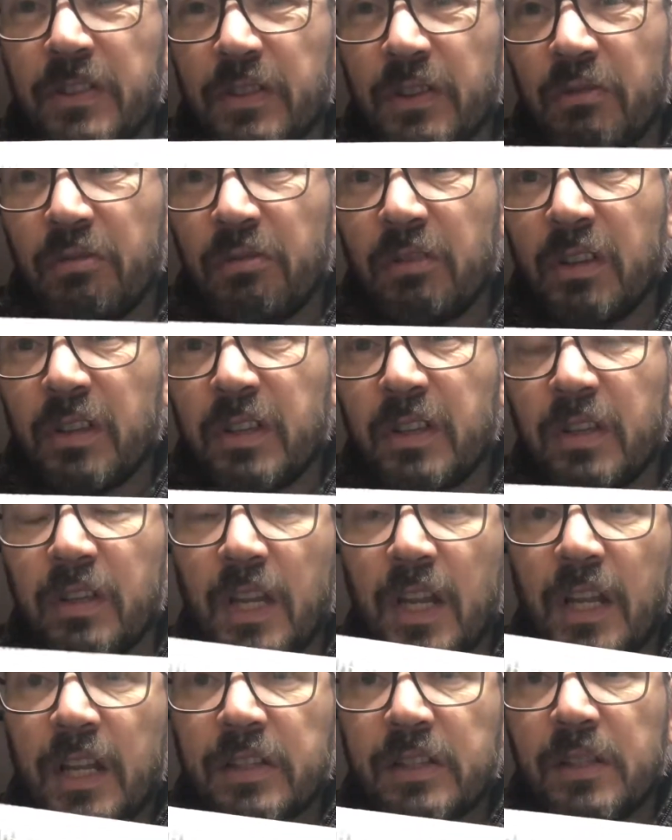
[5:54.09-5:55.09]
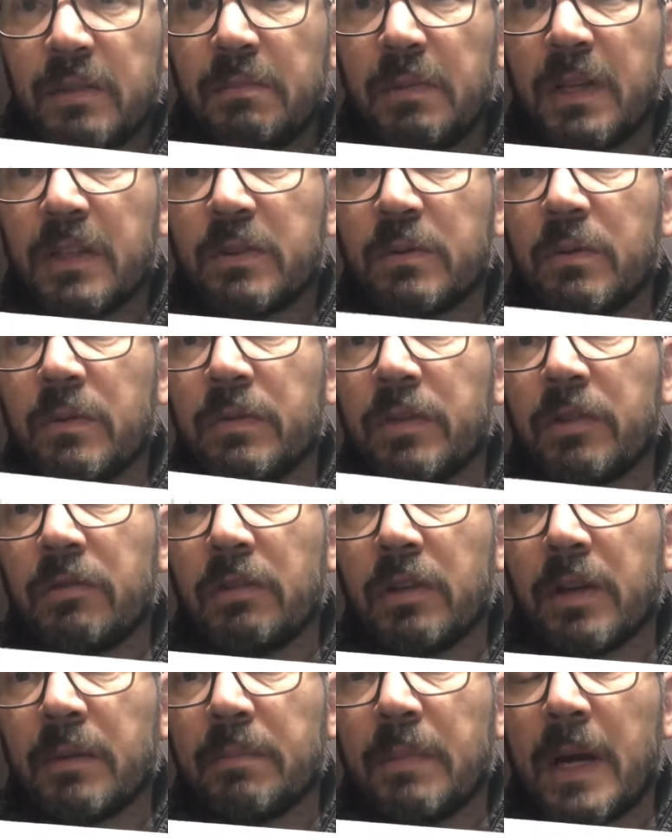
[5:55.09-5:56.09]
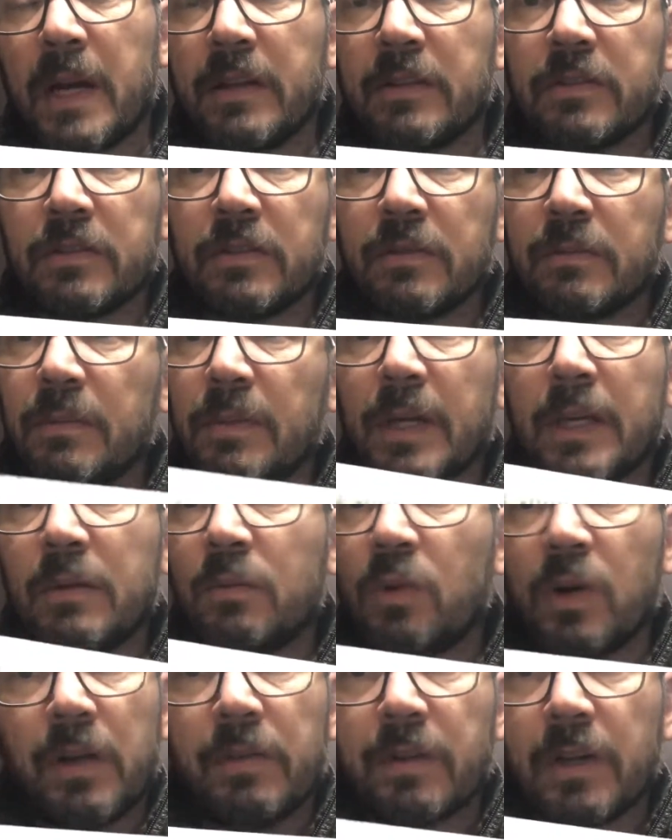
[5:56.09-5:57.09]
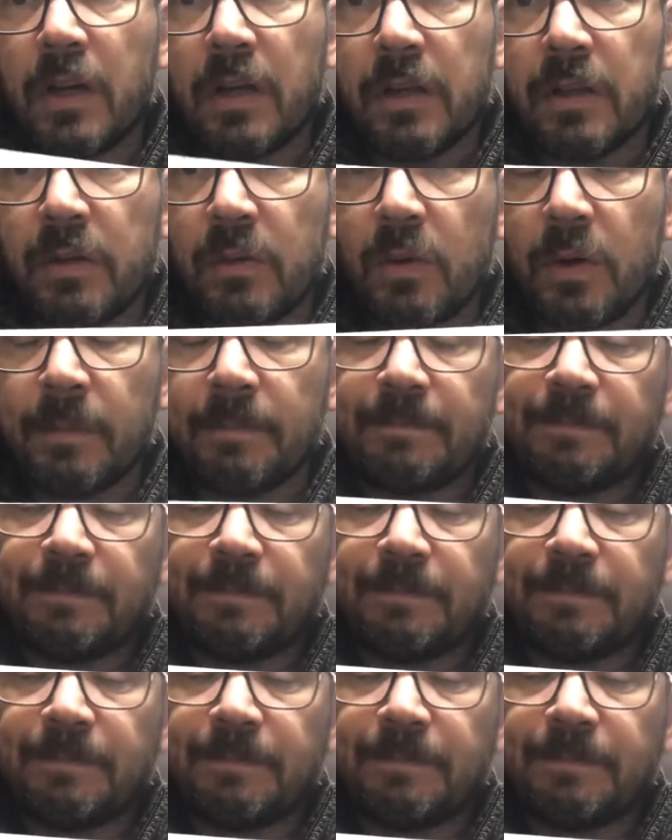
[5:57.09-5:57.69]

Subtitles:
acrylic, you can actually mix it with acrylic paints to make whatever colour you want.